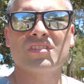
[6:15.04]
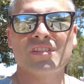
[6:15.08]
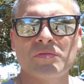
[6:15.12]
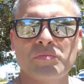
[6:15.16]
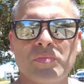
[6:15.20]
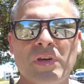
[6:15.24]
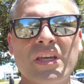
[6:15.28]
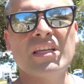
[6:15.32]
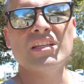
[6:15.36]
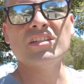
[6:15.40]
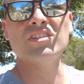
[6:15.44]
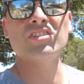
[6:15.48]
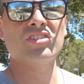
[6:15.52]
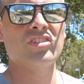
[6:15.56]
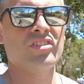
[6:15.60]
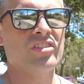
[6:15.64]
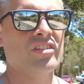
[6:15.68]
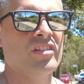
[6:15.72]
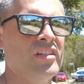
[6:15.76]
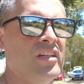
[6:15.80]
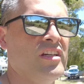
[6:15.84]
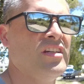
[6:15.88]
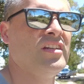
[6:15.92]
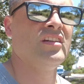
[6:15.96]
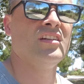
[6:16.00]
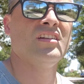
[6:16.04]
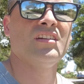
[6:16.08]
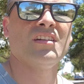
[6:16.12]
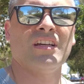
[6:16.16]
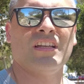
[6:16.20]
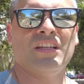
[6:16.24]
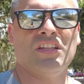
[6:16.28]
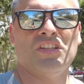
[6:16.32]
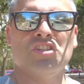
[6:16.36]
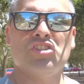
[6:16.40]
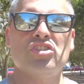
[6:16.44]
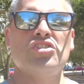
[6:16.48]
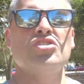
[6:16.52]
to the beach
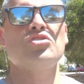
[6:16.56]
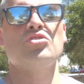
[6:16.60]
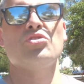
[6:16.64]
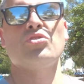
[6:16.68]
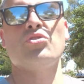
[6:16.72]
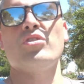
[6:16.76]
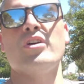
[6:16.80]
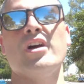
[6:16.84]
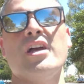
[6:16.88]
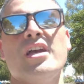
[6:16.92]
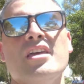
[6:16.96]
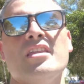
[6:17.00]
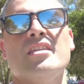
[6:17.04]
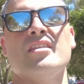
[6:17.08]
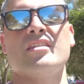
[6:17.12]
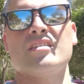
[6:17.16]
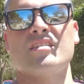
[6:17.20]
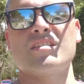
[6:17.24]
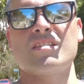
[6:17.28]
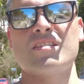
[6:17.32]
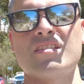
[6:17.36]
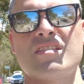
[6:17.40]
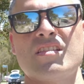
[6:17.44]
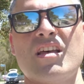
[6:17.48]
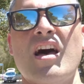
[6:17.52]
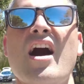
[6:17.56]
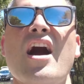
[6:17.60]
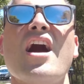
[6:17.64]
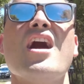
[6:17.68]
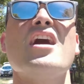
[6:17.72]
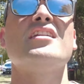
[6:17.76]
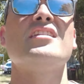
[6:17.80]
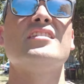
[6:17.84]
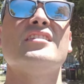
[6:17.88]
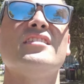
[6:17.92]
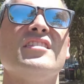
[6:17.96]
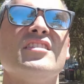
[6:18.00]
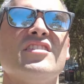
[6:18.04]
and enjoy the
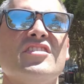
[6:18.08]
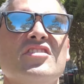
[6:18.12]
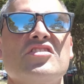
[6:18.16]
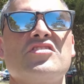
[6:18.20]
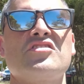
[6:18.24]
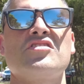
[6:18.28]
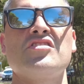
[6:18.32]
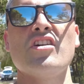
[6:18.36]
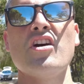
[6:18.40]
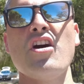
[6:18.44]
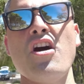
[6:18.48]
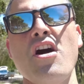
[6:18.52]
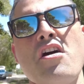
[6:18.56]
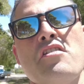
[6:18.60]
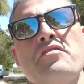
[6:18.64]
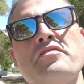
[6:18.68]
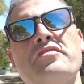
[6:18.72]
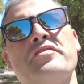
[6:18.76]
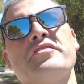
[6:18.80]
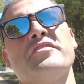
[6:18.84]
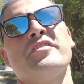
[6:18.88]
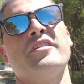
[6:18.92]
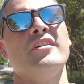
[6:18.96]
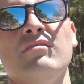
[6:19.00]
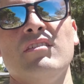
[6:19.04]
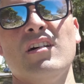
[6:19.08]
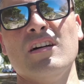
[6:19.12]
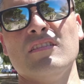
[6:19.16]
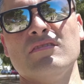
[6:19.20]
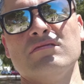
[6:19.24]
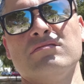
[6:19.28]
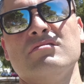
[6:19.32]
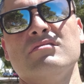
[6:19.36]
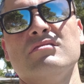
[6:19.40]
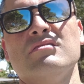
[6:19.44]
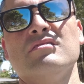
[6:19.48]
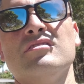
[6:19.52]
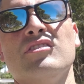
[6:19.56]
sun and the surf. Well,
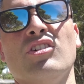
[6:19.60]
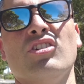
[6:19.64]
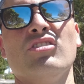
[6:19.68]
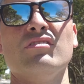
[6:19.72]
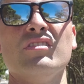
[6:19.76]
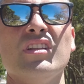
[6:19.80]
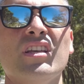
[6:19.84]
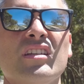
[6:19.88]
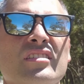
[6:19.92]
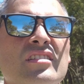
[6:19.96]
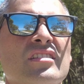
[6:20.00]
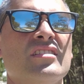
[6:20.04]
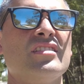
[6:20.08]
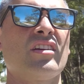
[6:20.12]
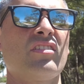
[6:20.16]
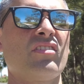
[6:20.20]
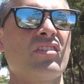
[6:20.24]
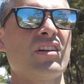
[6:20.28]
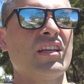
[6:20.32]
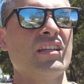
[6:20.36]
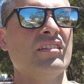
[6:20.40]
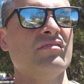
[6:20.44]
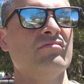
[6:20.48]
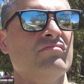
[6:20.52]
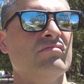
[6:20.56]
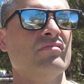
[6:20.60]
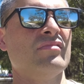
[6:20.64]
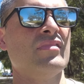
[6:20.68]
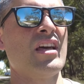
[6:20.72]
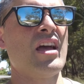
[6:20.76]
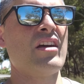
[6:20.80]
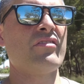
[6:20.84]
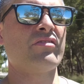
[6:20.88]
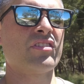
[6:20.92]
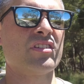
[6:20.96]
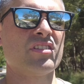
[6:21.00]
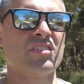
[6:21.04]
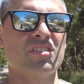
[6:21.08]
not necessarily
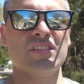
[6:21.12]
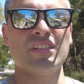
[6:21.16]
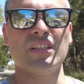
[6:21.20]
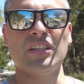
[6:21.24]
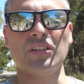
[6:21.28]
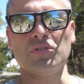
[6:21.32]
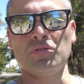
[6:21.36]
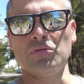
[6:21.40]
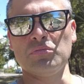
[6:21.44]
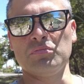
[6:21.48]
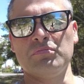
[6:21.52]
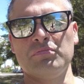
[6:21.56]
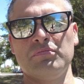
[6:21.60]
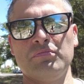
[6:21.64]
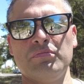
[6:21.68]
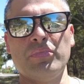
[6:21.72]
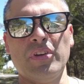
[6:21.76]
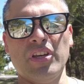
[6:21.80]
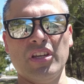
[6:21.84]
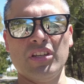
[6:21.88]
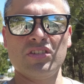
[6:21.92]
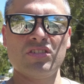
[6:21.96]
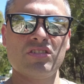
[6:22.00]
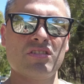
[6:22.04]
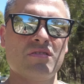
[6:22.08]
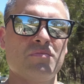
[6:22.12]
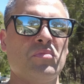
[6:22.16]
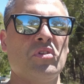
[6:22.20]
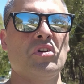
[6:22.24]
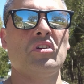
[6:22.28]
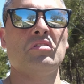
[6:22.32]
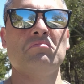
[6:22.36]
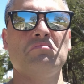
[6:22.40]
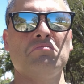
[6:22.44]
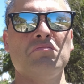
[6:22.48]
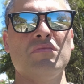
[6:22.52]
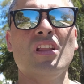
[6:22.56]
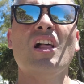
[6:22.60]
every single beach,
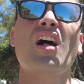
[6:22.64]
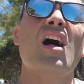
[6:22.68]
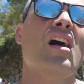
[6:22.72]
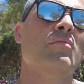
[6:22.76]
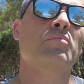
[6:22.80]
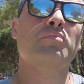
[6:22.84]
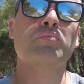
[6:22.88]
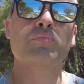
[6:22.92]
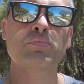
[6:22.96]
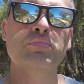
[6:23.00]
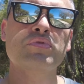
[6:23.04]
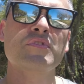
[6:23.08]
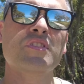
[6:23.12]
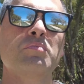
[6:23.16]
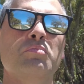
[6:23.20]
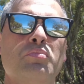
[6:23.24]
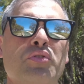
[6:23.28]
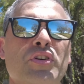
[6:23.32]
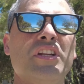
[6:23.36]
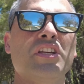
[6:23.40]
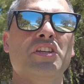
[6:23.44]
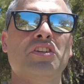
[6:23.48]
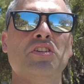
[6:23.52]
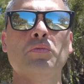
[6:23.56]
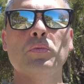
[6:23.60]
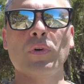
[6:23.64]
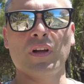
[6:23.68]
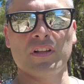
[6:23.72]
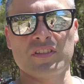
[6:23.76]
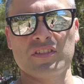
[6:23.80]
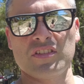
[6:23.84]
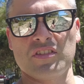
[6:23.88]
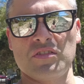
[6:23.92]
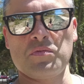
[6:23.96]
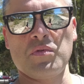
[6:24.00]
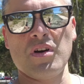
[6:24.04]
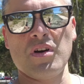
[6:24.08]
but like some pretty good ones as